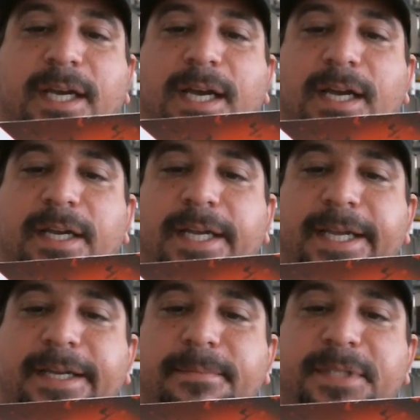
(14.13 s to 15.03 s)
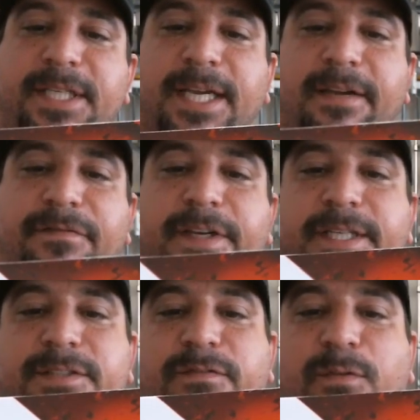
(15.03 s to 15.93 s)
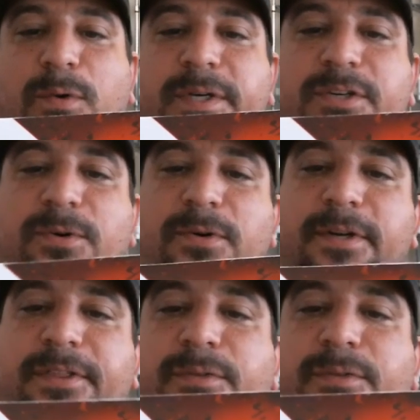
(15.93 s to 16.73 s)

AMD FX4 core,